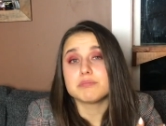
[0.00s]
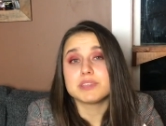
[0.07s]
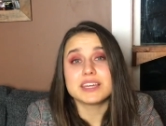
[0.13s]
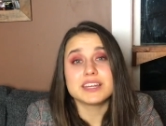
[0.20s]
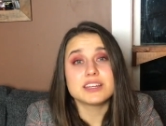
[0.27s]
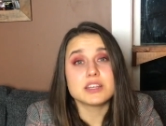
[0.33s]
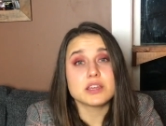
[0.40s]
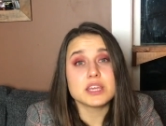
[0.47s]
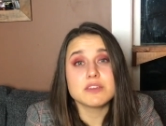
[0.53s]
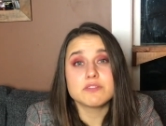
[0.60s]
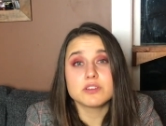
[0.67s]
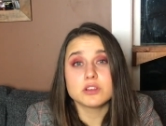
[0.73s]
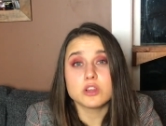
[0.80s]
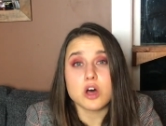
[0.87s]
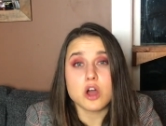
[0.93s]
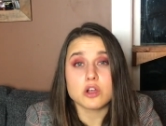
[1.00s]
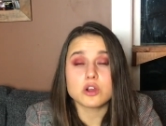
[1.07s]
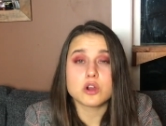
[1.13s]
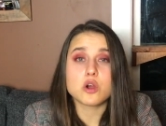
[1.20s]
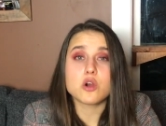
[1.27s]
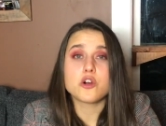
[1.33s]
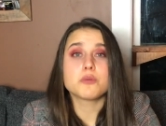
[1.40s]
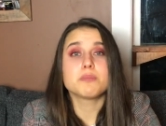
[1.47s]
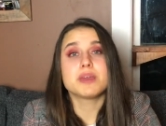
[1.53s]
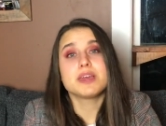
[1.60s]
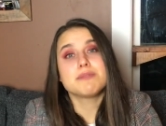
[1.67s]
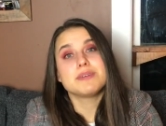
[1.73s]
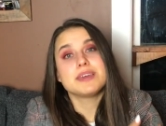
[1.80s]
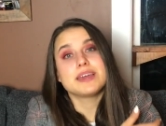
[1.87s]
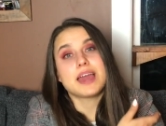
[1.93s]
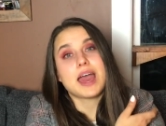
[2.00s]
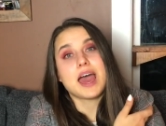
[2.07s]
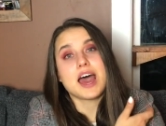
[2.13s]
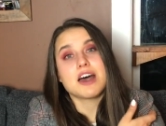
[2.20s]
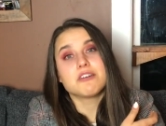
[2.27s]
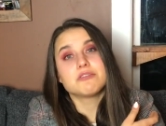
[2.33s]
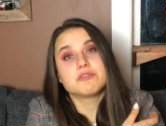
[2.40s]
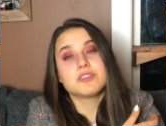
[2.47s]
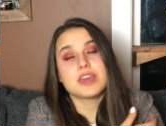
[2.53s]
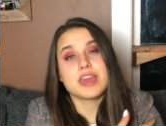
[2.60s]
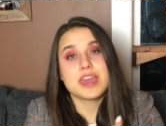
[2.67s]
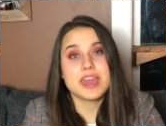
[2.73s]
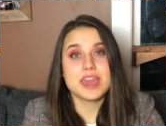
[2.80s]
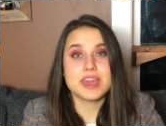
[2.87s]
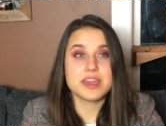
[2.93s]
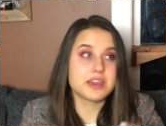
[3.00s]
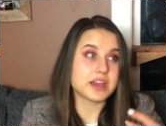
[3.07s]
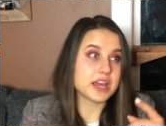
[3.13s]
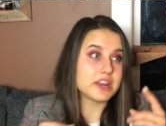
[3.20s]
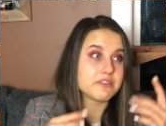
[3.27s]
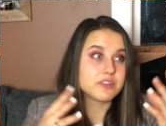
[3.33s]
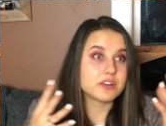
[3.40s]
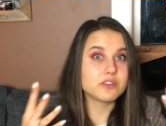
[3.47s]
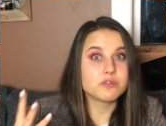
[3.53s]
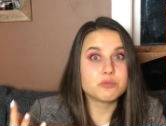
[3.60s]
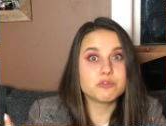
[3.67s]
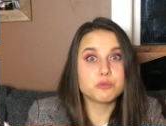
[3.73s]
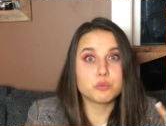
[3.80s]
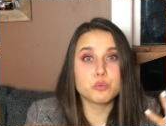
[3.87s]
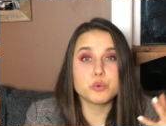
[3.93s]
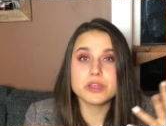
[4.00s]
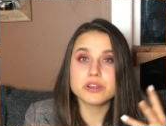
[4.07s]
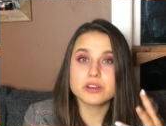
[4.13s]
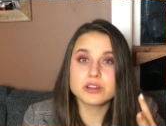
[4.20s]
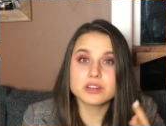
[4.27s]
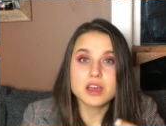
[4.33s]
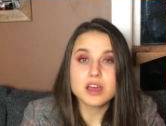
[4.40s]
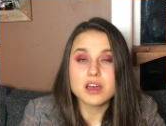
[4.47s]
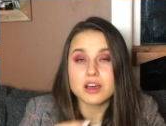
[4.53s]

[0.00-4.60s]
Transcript: Get it even longer, or maybe have a kind of a weird